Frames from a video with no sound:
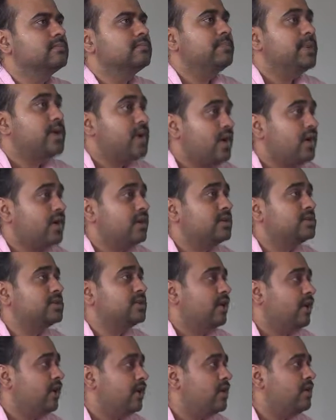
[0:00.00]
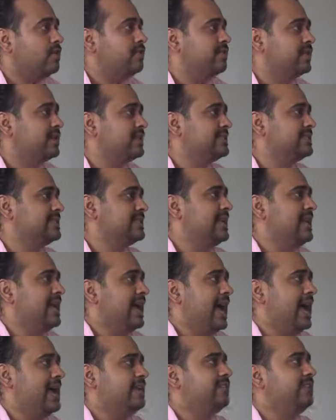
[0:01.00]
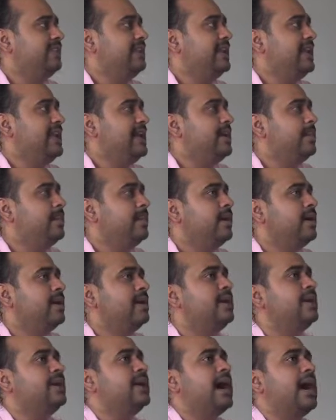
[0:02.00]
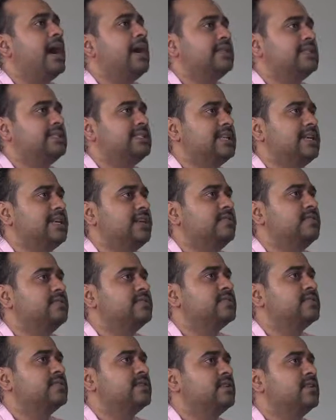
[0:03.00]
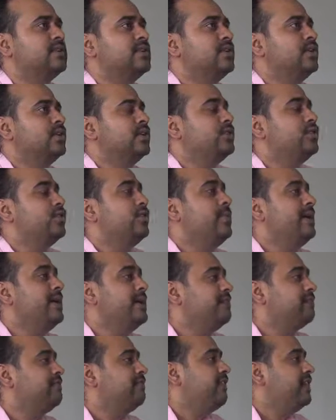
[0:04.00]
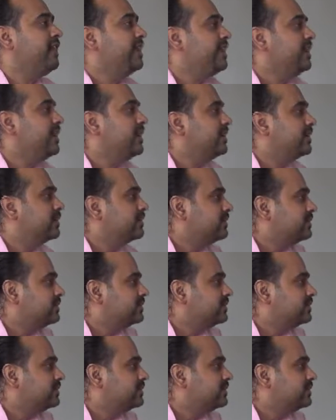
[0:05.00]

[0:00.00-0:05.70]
Because all of us have labeled ourselves to be a failure.